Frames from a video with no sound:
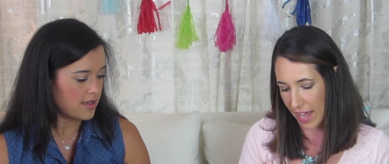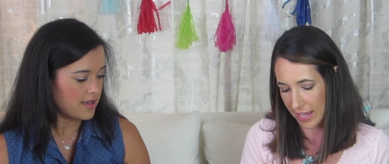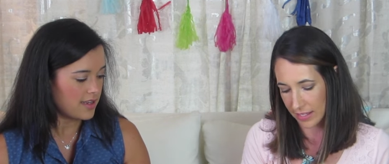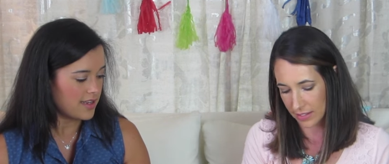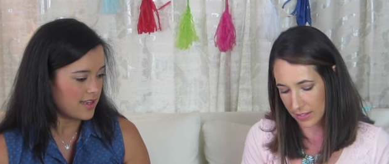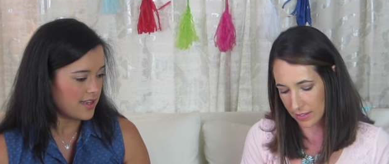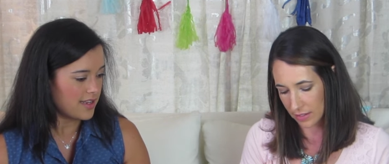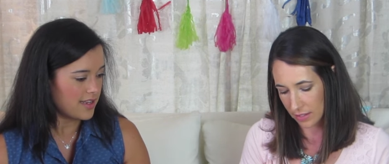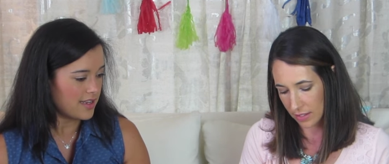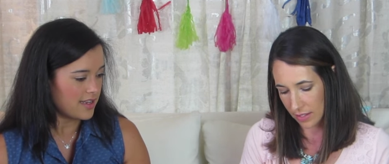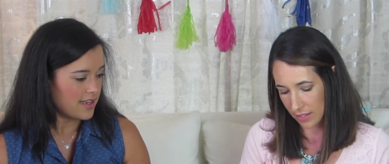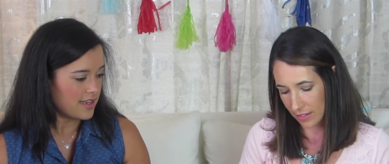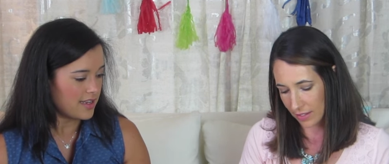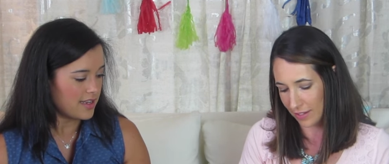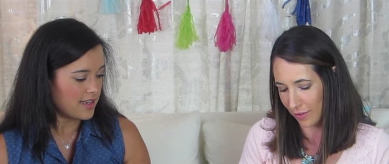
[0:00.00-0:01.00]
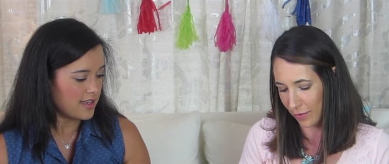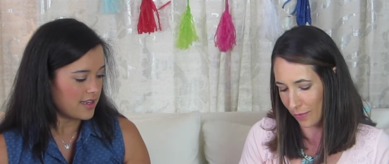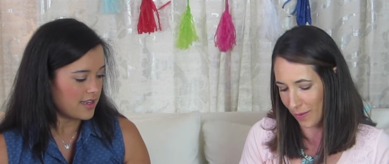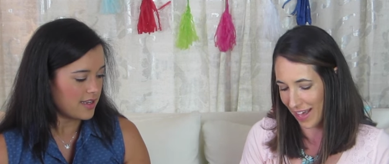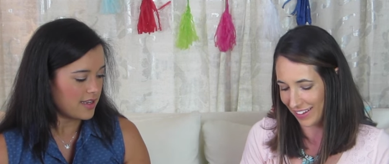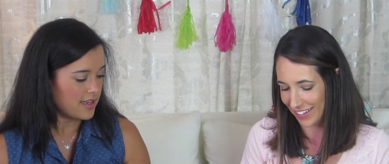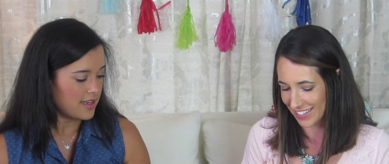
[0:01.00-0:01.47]
Speaker 1: as
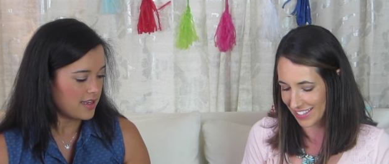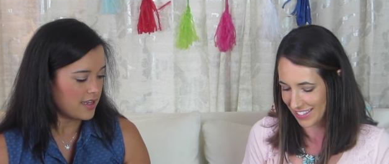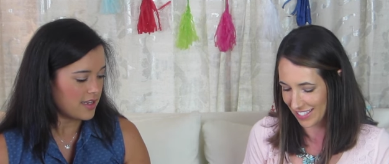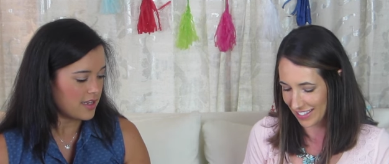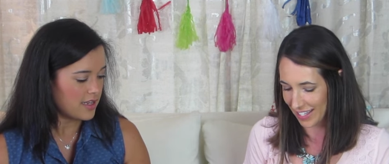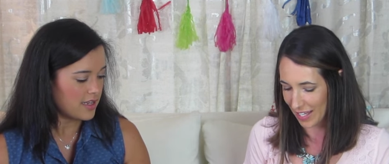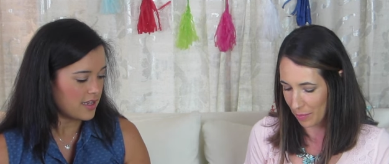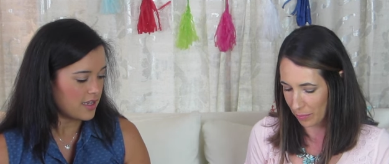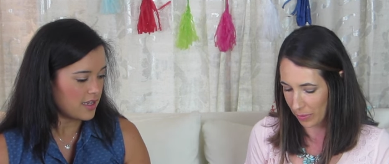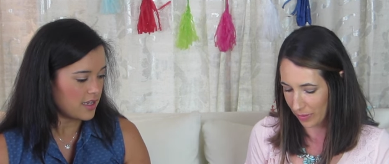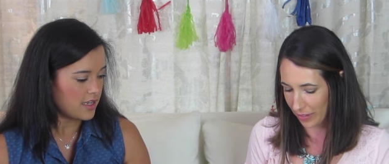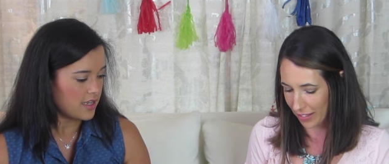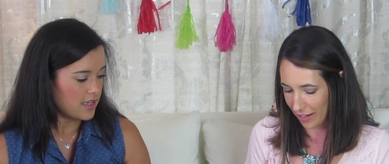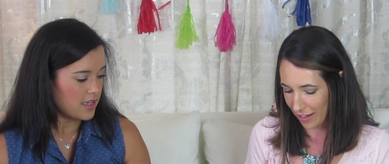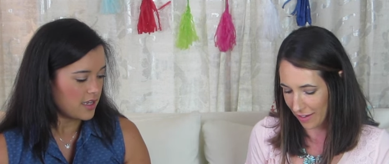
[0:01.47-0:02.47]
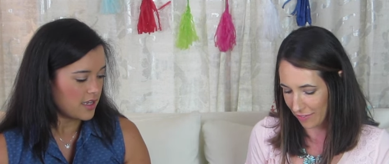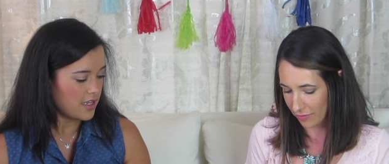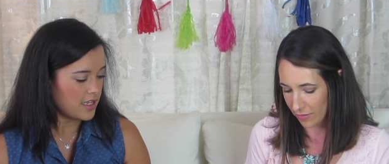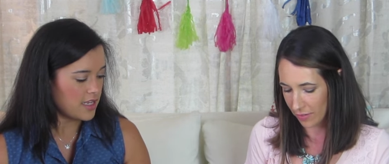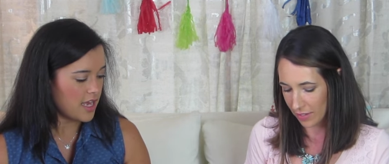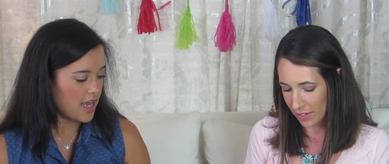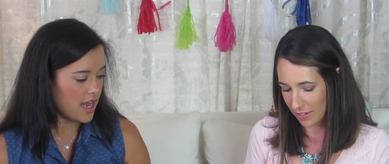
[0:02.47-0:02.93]
well as Tilly can pull it off.
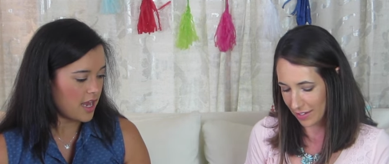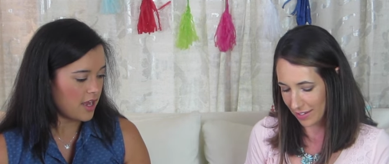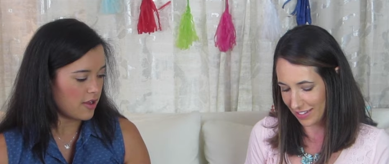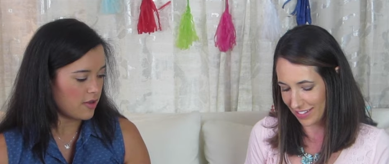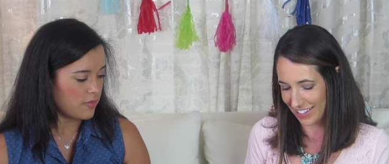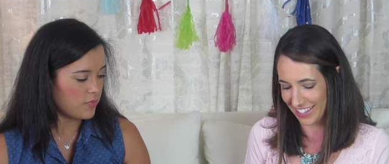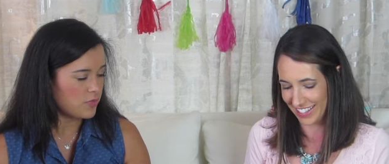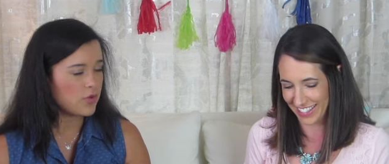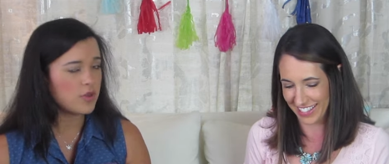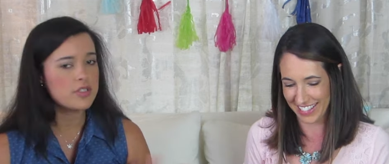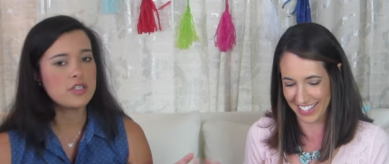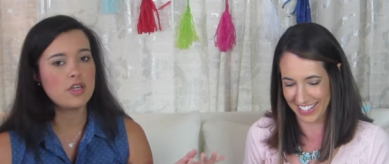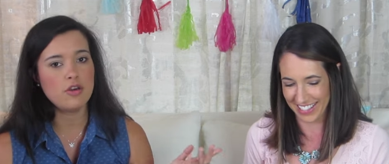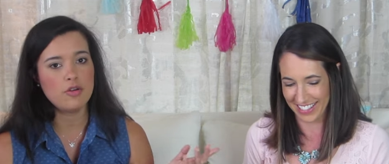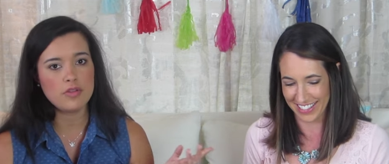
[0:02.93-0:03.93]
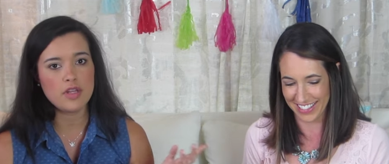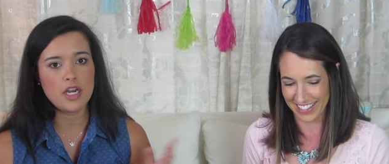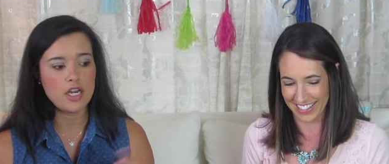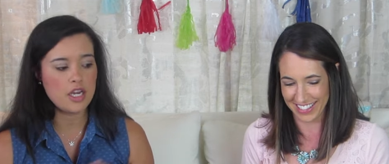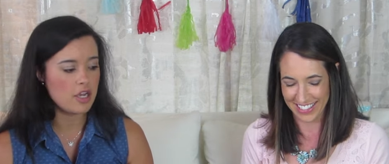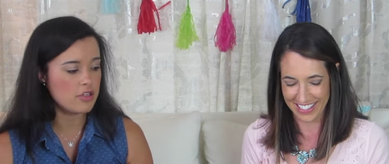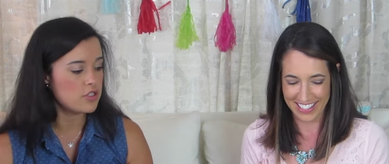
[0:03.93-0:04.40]
Yeah.
Speaker 2: Well, so
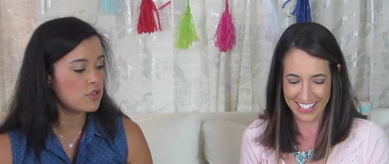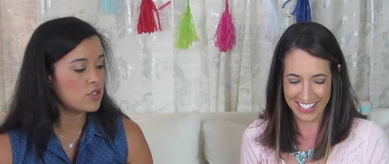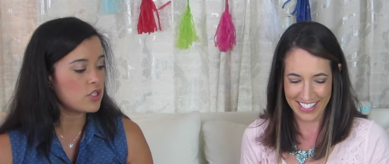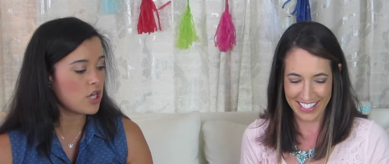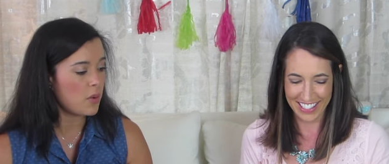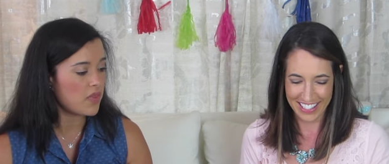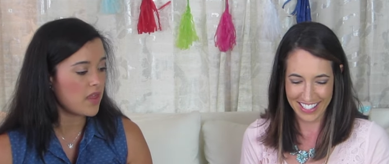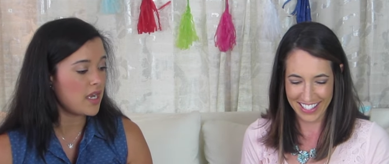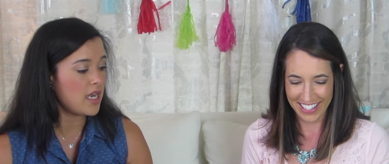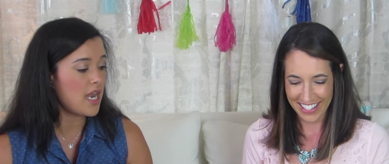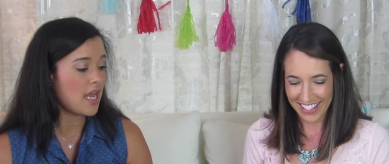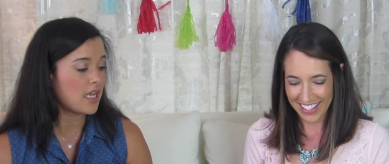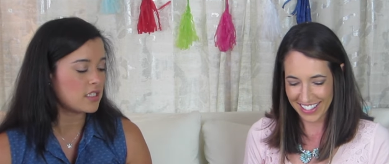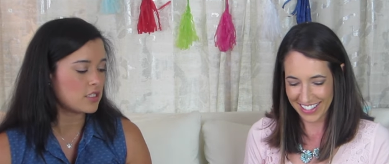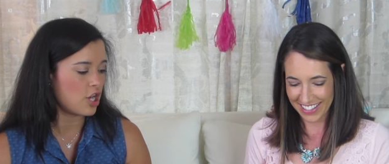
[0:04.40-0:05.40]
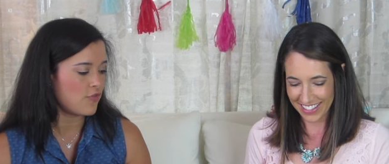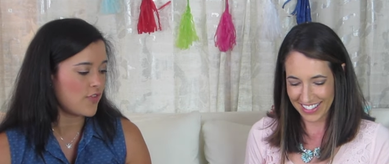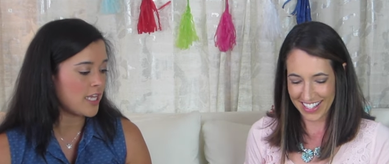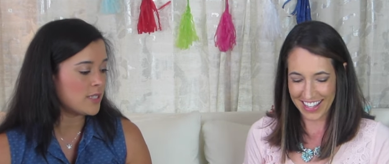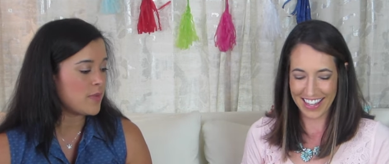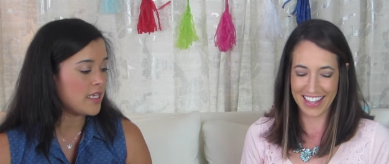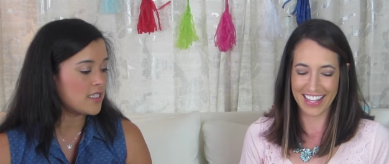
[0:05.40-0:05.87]
there you go. So you start with the neck scarf.
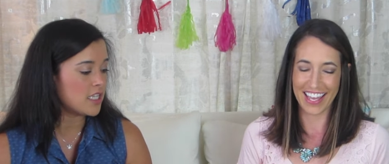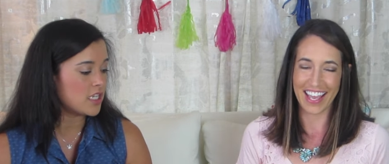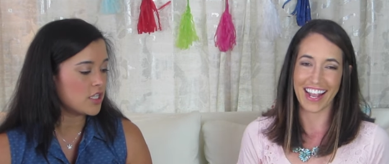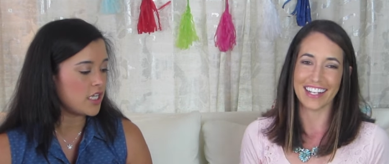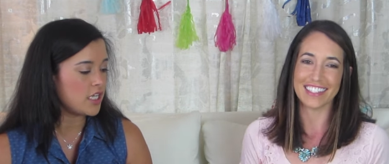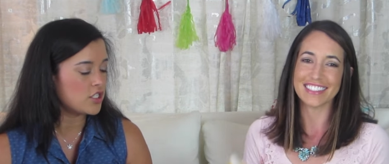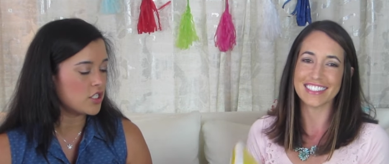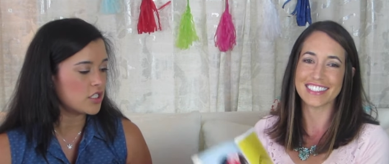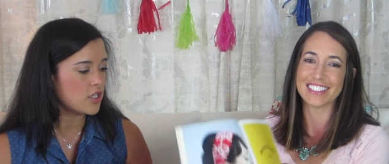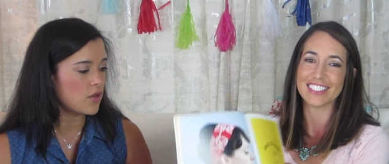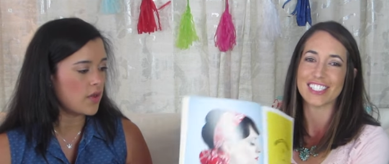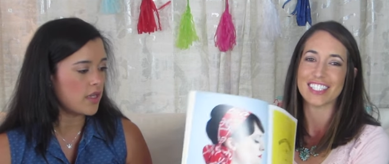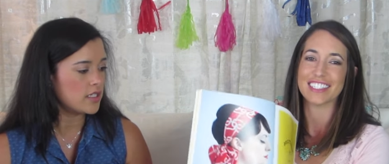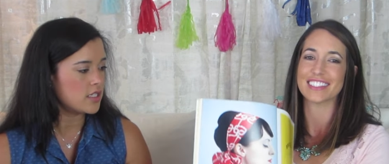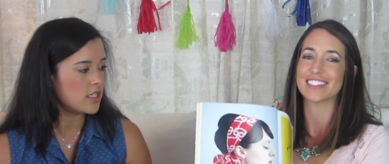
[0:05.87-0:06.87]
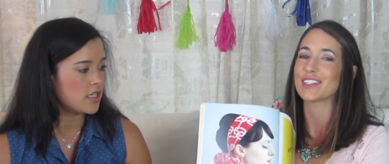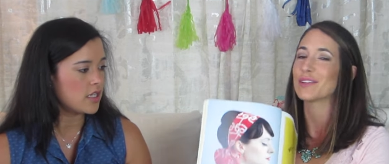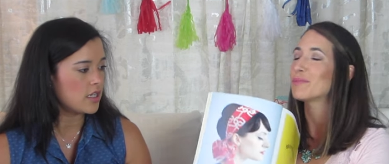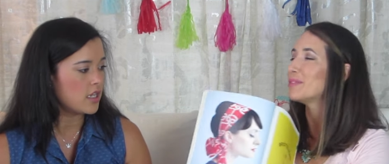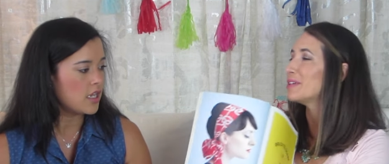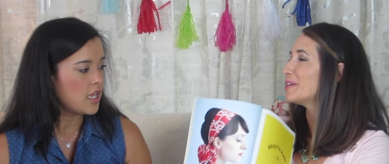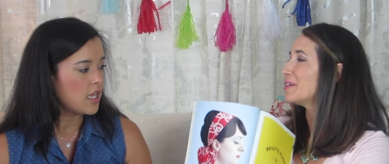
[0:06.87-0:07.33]
That's basically just going
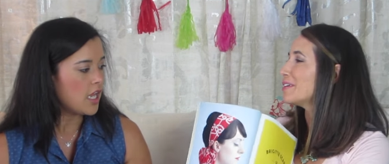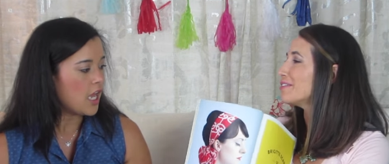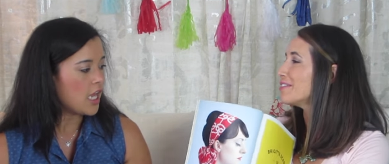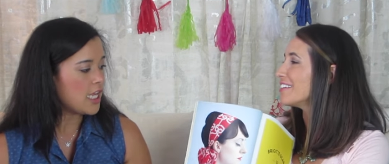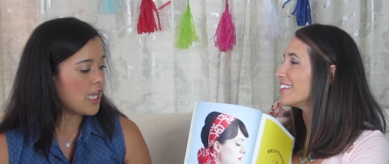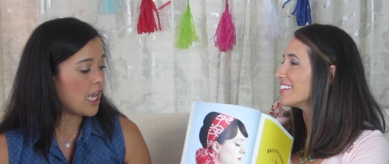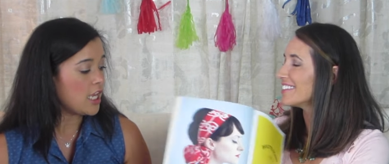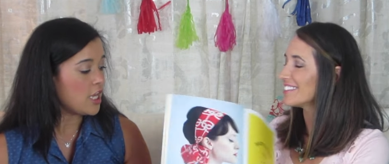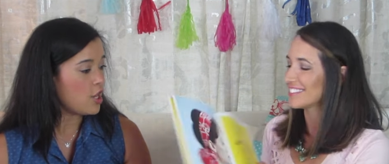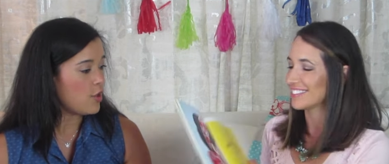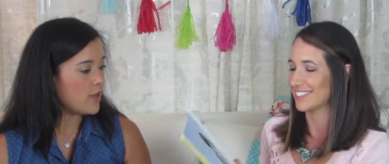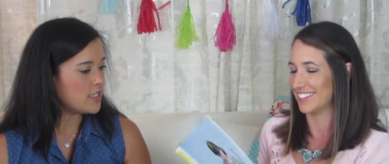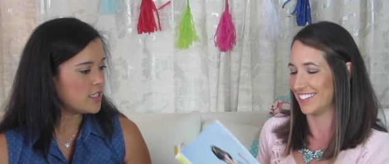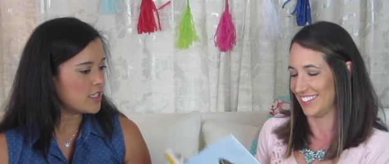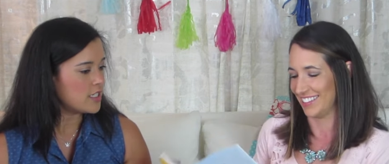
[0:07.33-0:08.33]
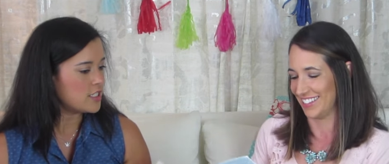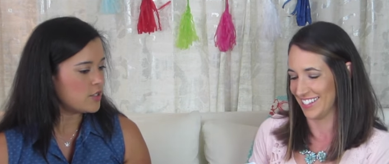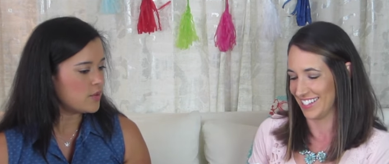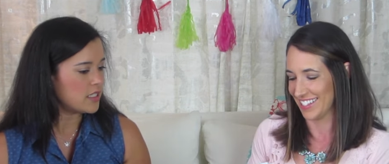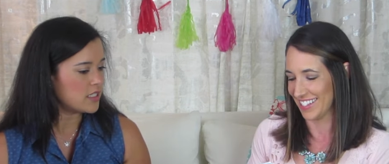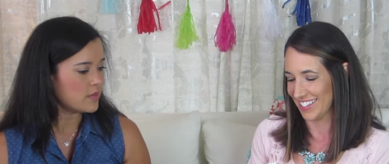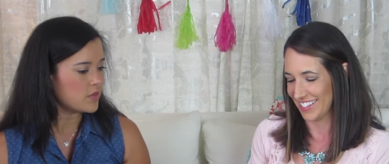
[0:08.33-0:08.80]
to get you into
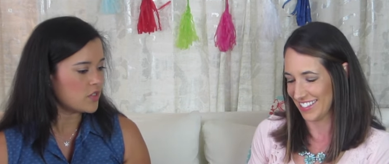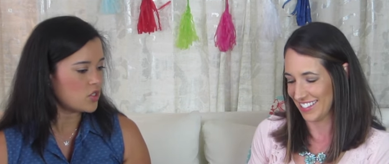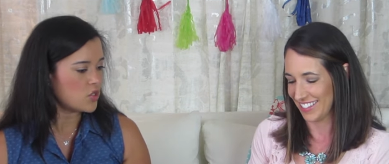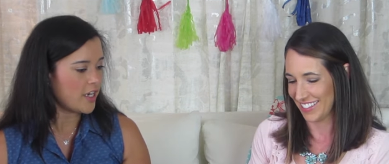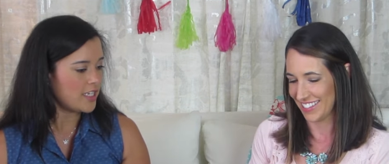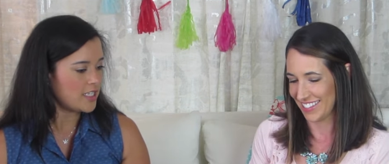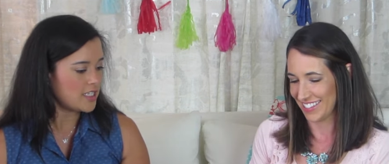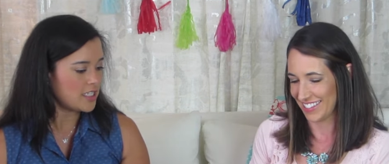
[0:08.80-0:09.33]
doing some straight